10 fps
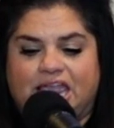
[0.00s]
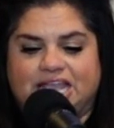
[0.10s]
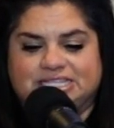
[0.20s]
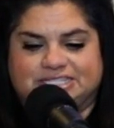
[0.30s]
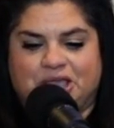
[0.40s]

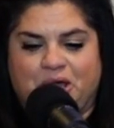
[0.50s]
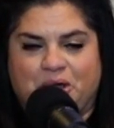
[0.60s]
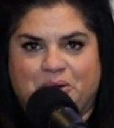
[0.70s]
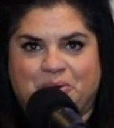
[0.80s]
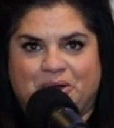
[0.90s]
And
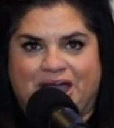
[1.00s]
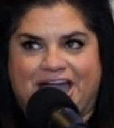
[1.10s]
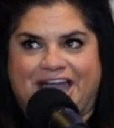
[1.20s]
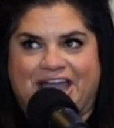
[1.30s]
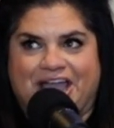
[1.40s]
so
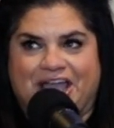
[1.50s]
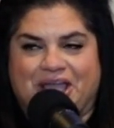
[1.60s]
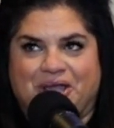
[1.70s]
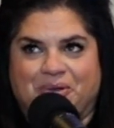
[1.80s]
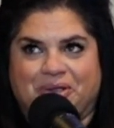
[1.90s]

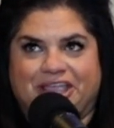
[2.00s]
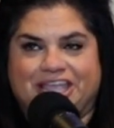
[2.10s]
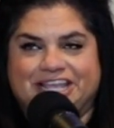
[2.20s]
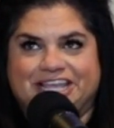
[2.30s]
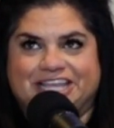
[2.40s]

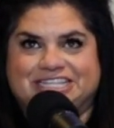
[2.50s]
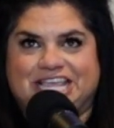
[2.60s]
it's